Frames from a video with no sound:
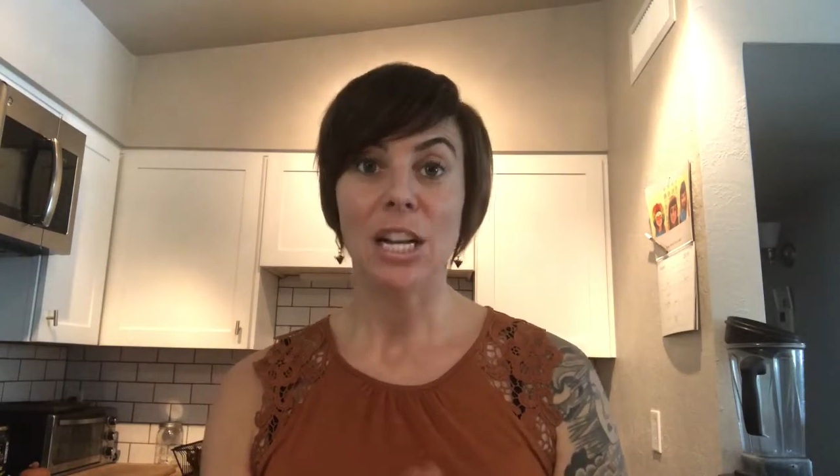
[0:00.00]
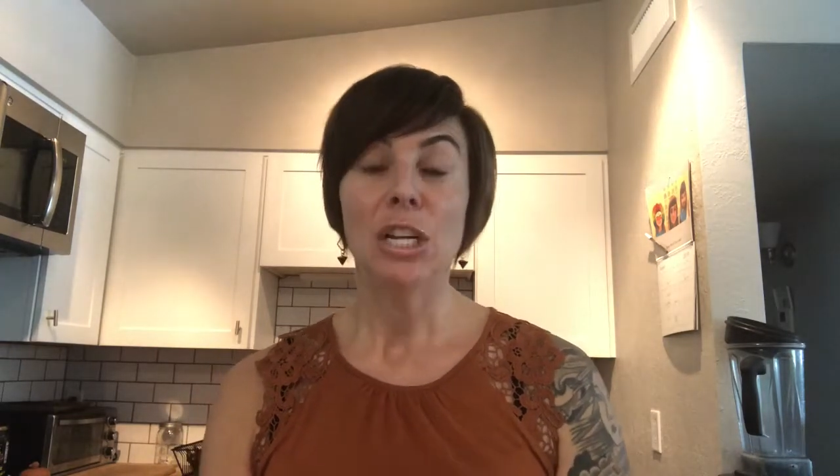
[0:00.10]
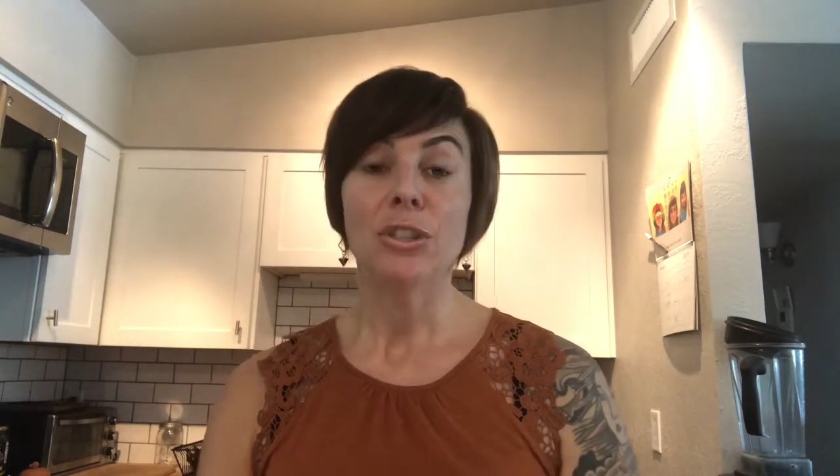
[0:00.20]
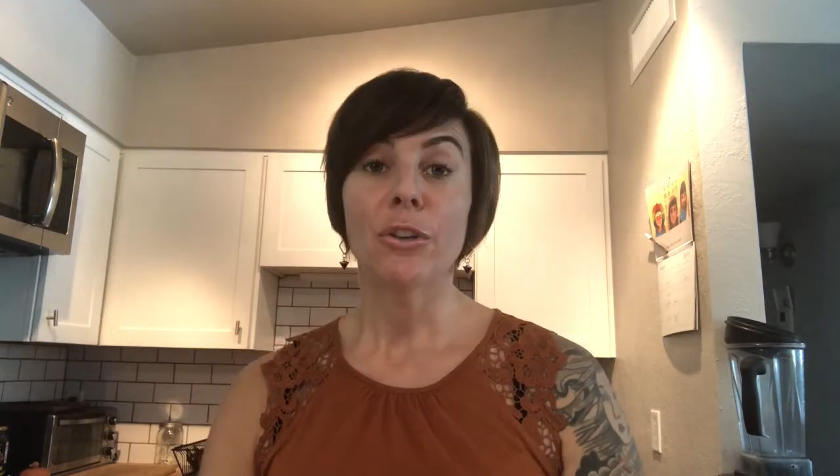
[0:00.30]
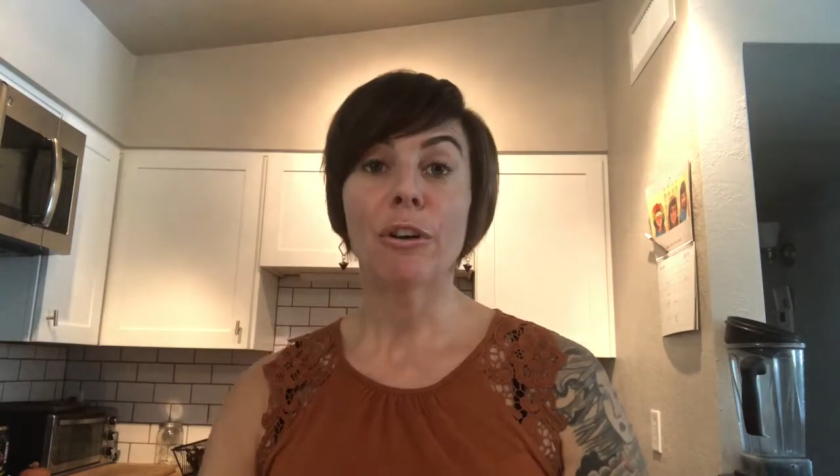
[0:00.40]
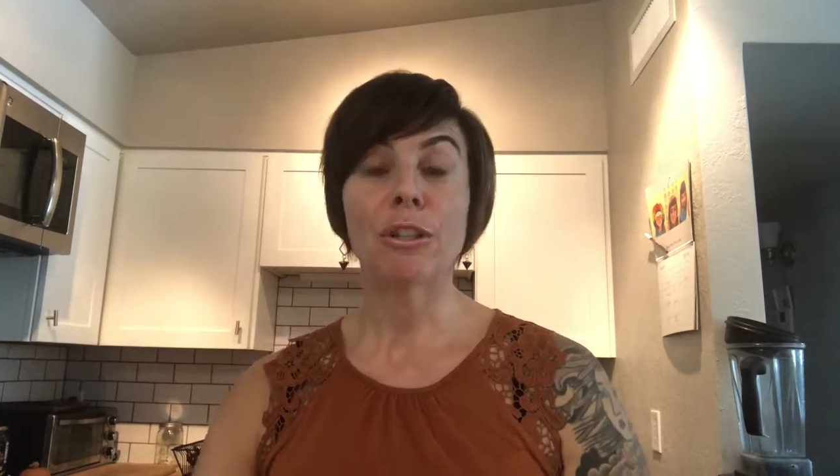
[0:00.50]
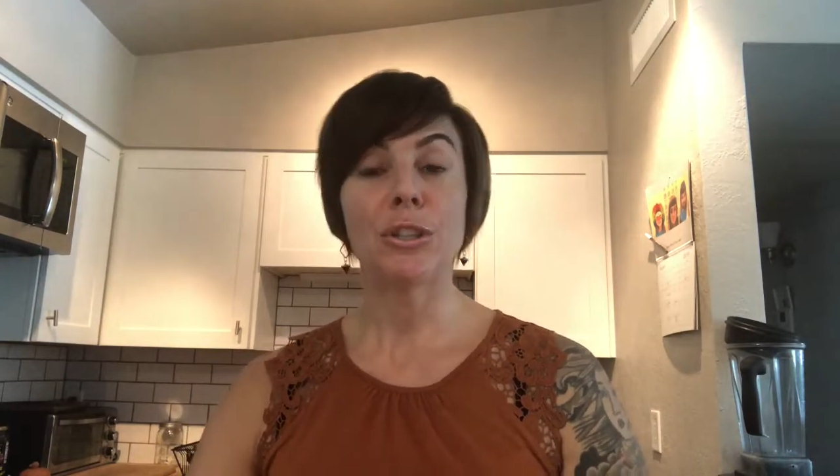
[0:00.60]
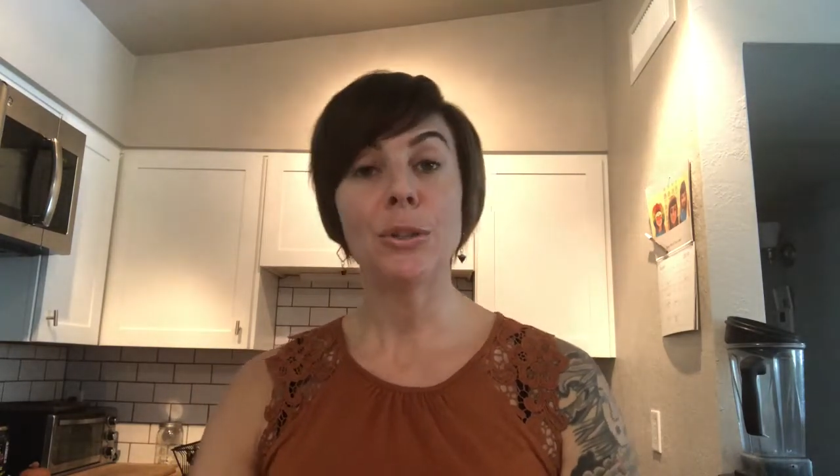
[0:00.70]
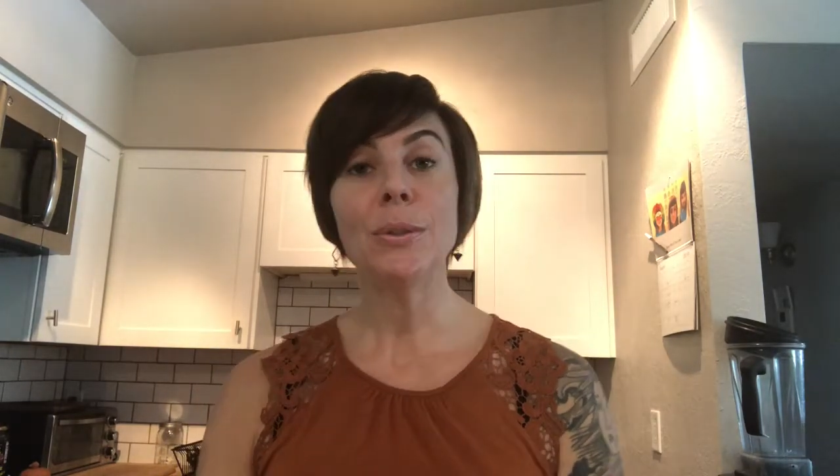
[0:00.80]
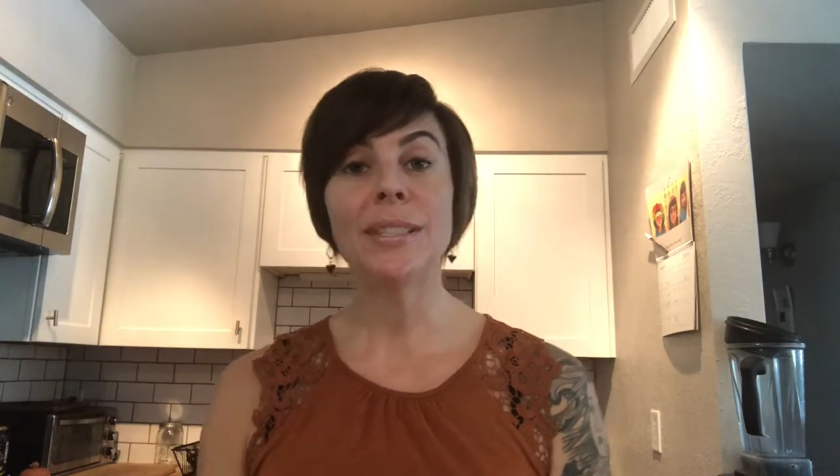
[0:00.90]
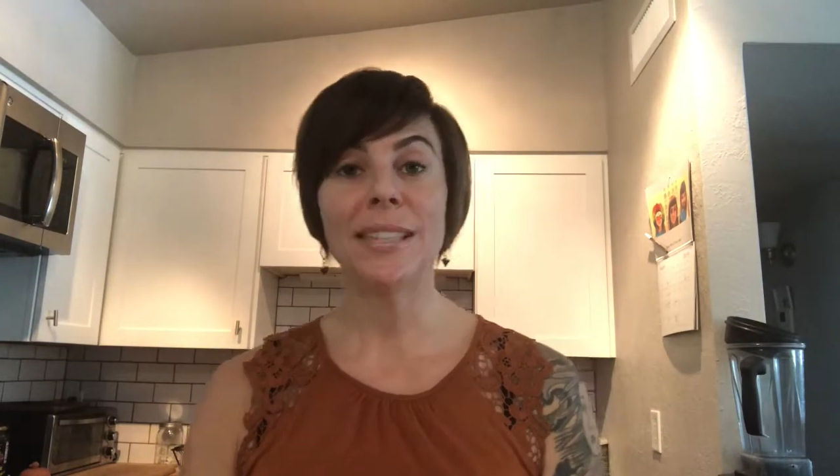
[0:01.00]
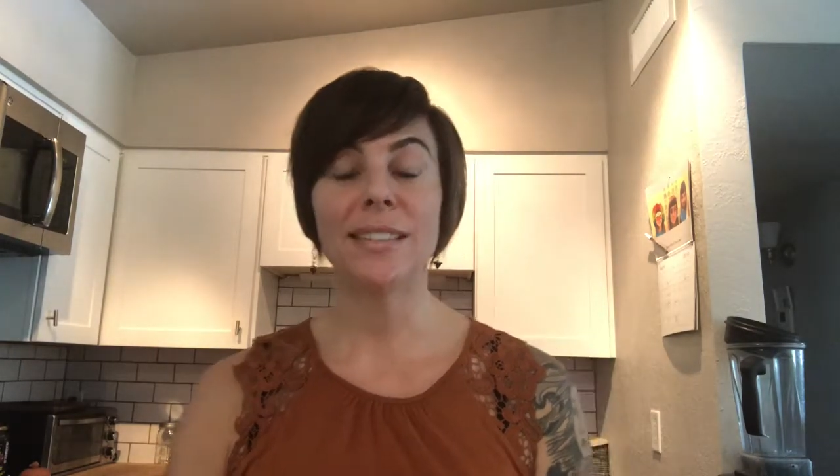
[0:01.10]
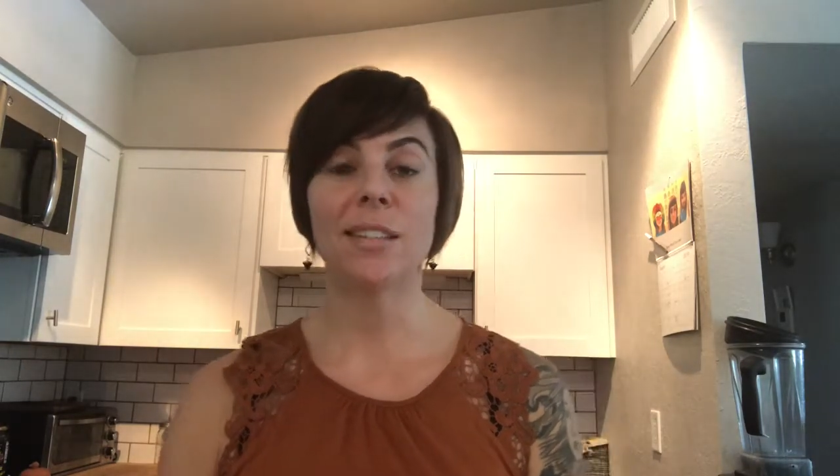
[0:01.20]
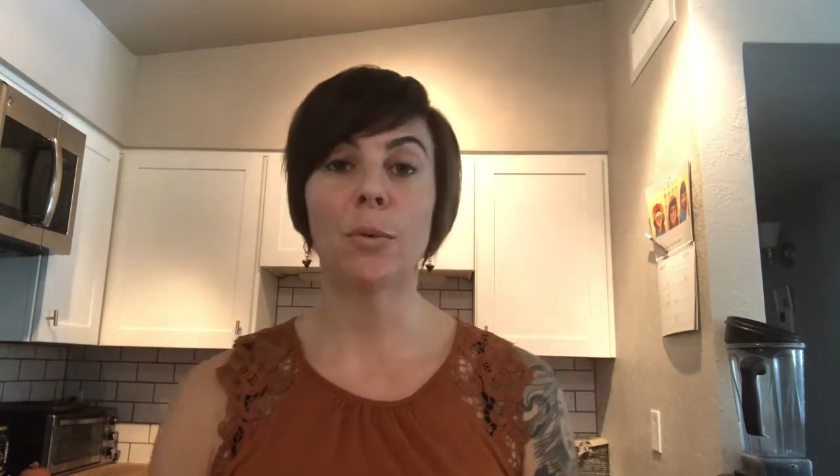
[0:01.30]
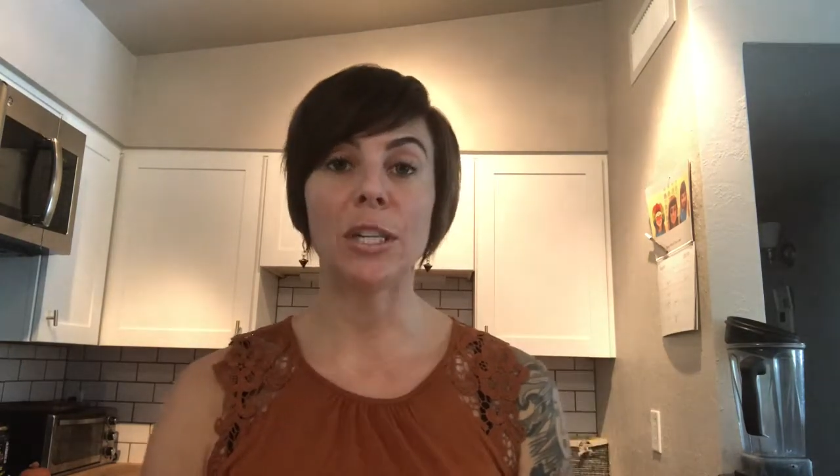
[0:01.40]
So there are two
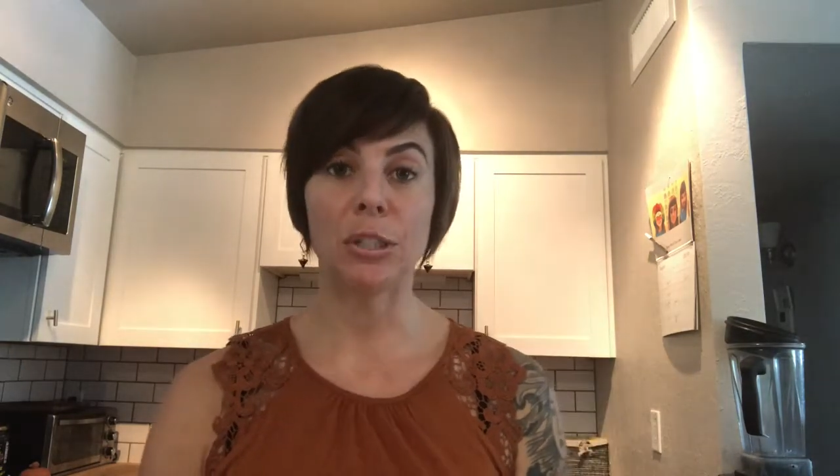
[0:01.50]
seeds that we